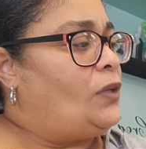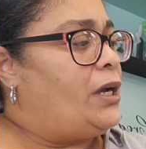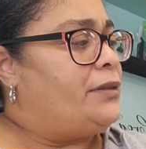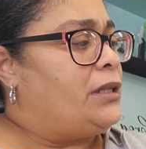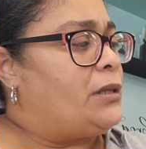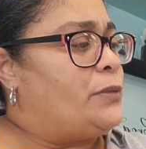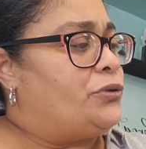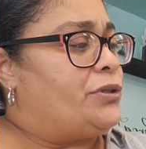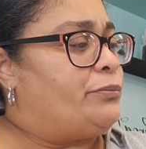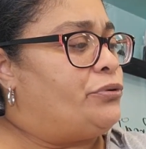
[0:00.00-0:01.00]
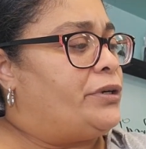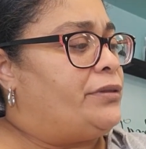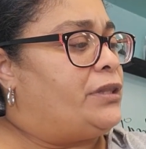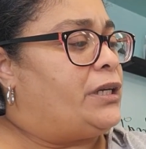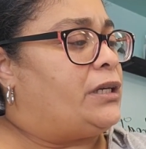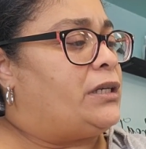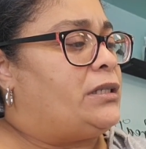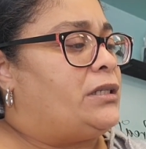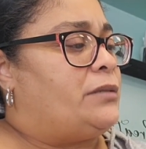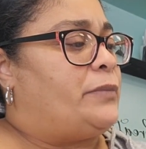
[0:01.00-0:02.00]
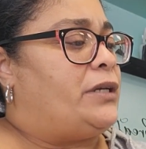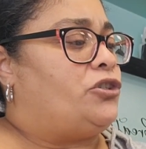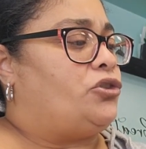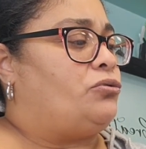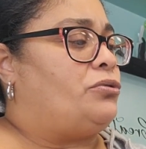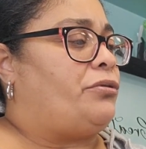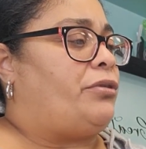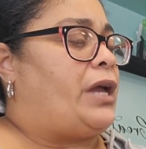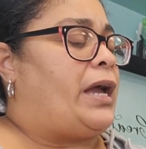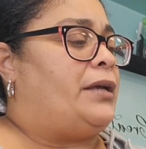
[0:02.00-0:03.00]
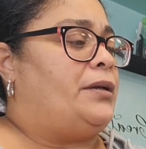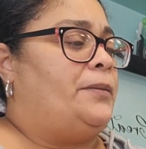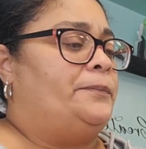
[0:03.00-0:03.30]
I think the most important thing is to make sure that